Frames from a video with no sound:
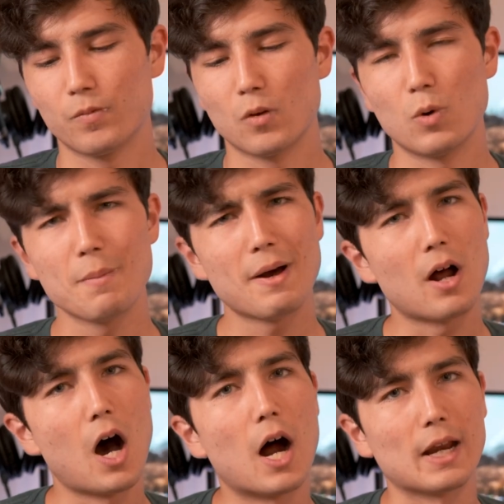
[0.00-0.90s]
What
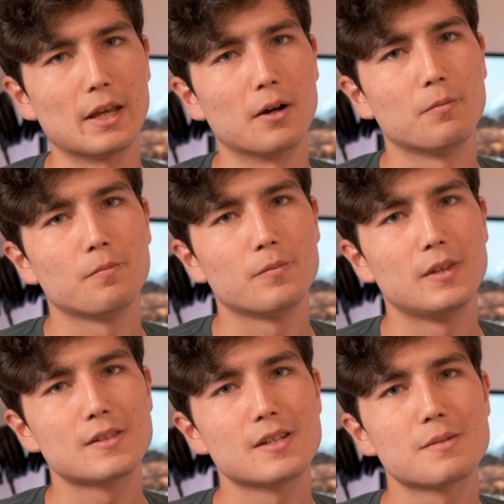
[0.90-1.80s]
about audio?
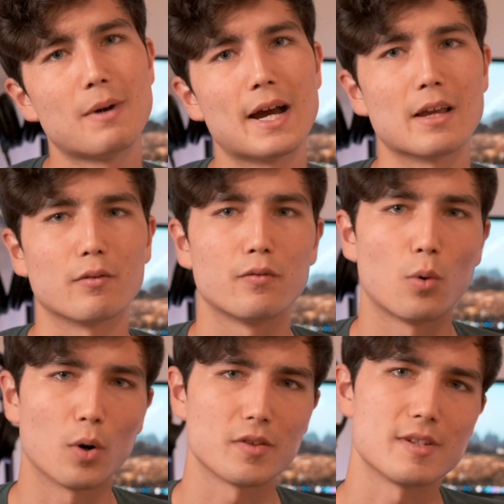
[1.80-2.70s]
This is my
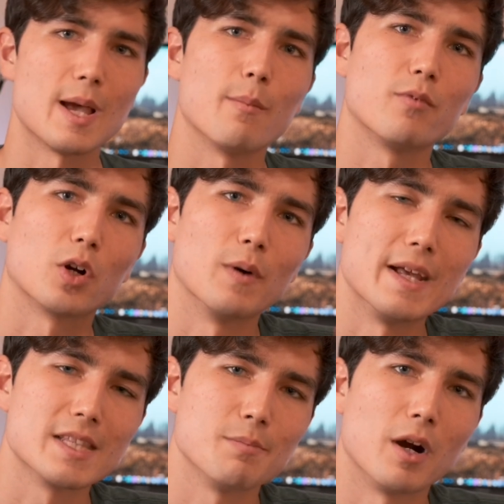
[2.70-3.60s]
fourth tip for
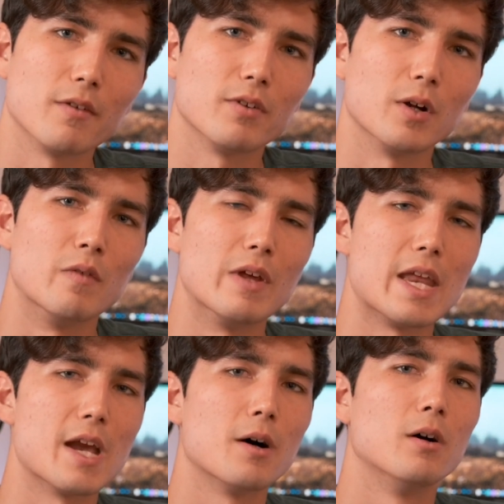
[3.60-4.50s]
great smartphone
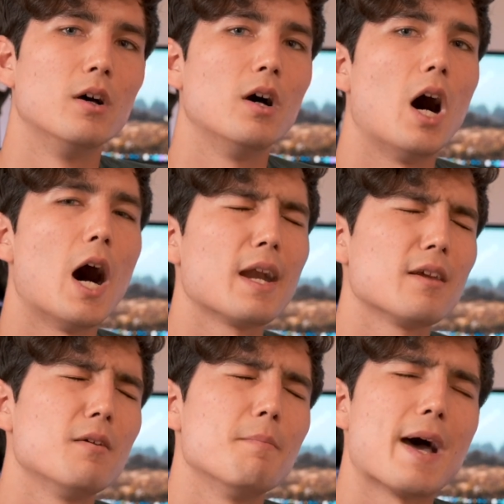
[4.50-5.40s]
video.
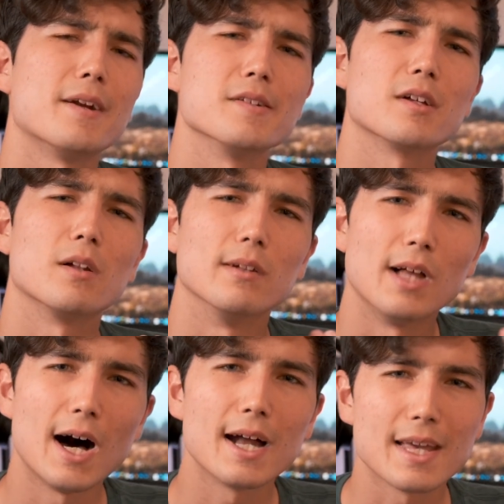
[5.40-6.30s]
Audio matters a
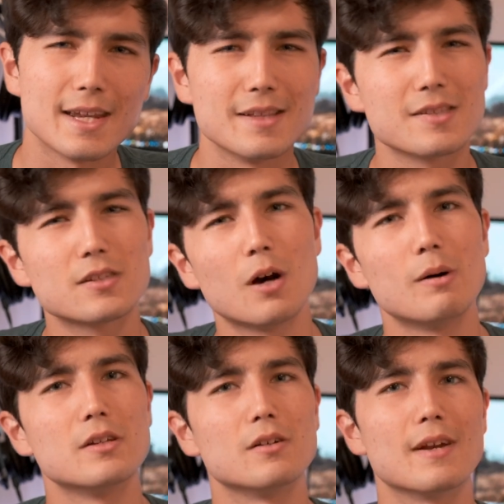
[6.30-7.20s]
lot, and it's so
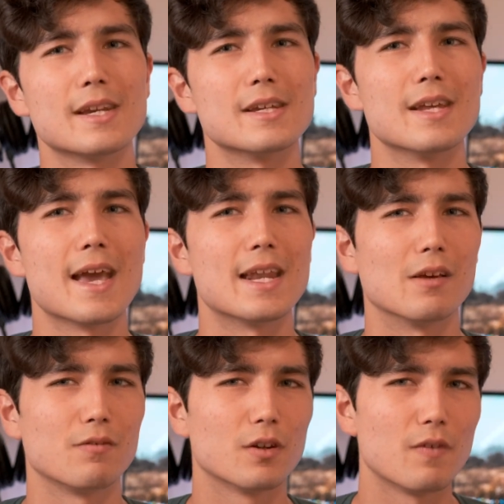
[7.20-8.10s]
underrated, and
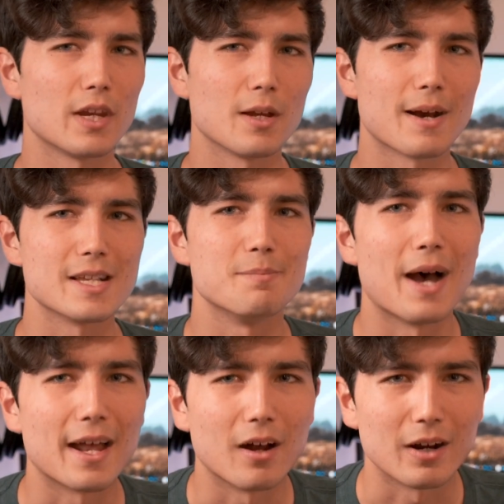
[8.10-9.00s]
if your video has
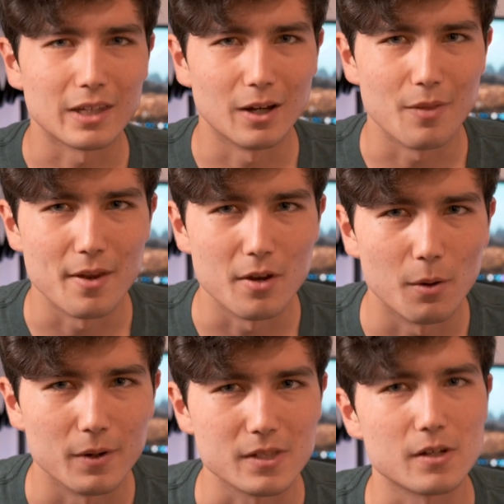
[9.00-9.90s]
bad audio, then no
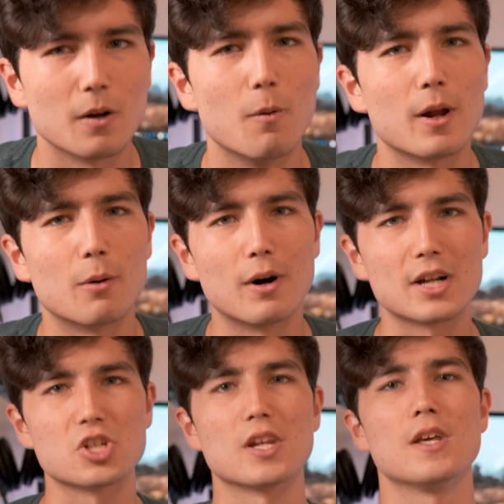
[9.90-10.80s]
one's gonna wanna
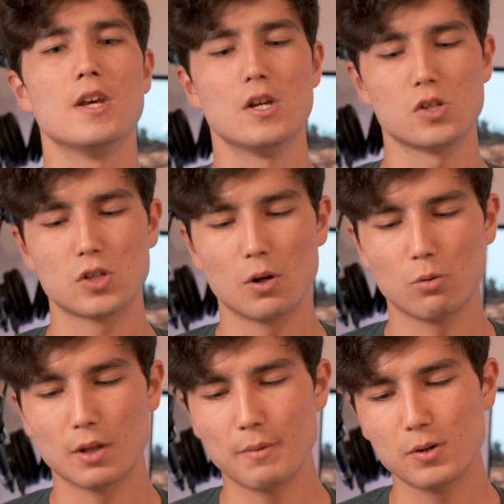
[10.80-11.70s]
watch it. So
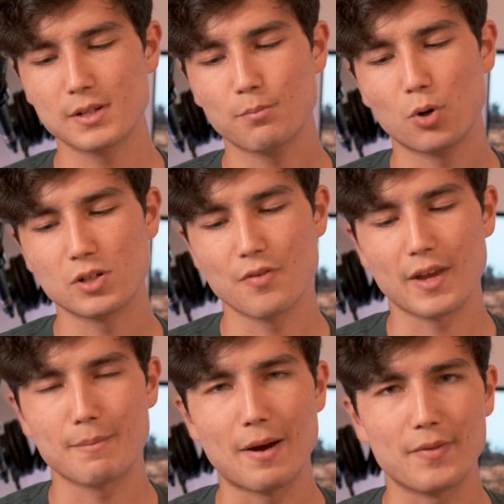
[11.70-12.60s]
the most important
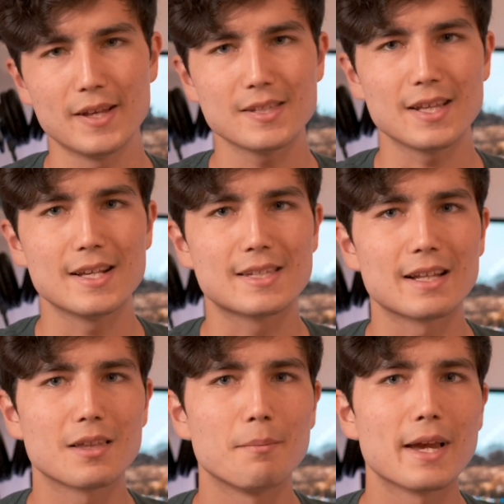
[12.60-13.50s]
thing about this is
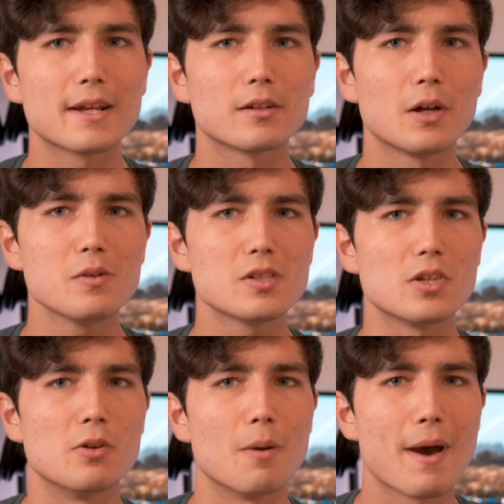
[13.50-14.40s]
get the mic close
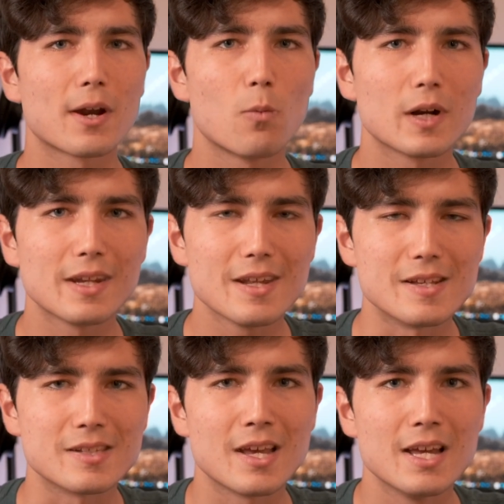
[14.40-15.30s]
to you, no matter what it
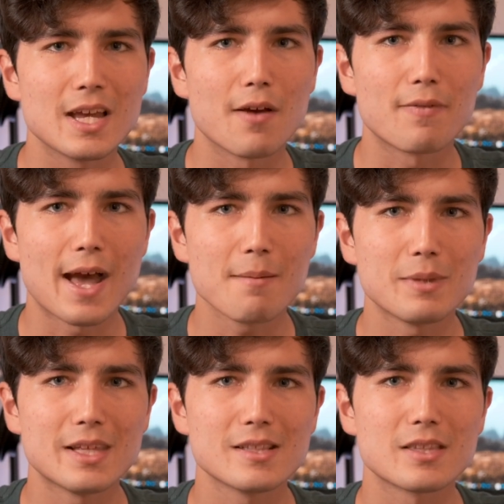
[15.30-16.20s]
is. If that
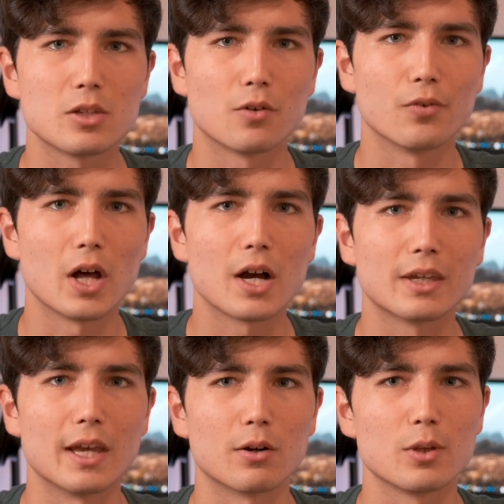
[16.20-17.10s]
means that you're
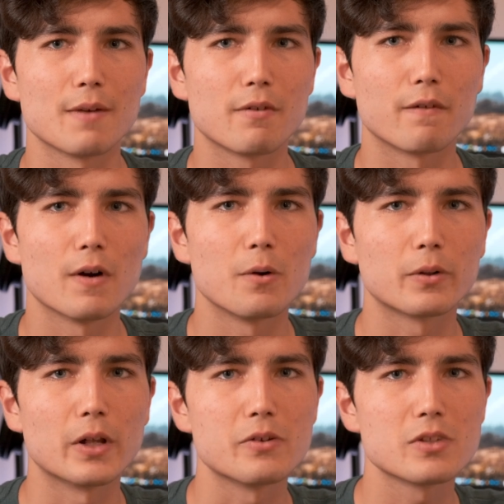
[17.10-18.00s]
vlogging or you have your phone
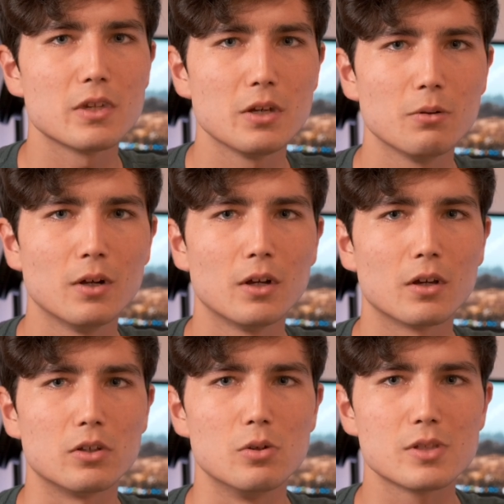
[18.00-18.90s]
close to you,
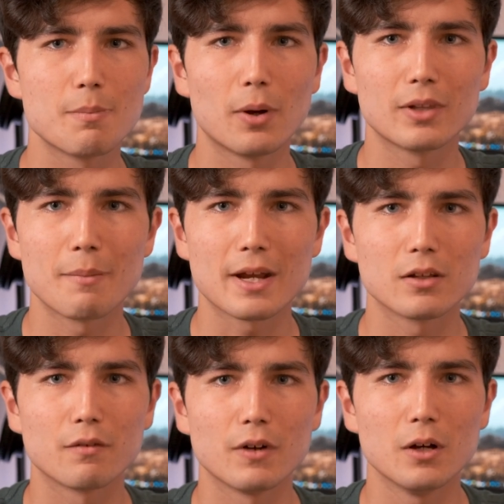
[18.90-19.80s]
use the built-in mic
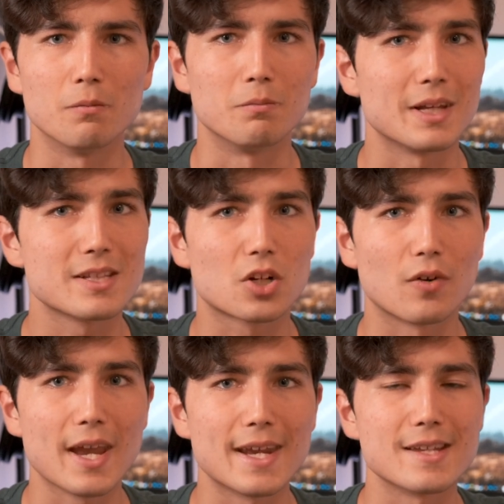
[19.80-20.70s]
on the phone. It's
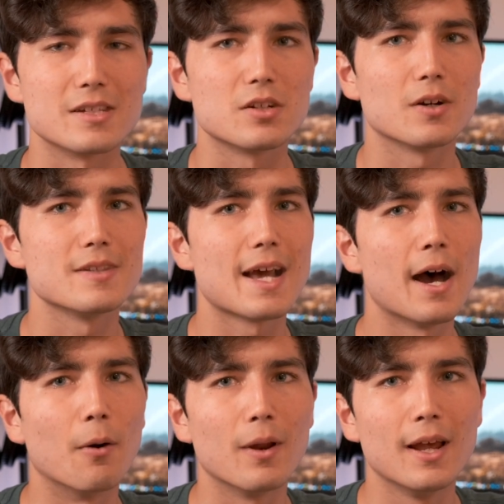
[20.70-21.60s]
great, as it turns
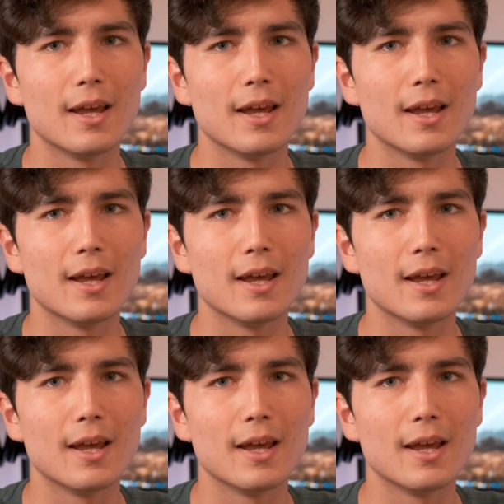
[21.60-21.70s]
out.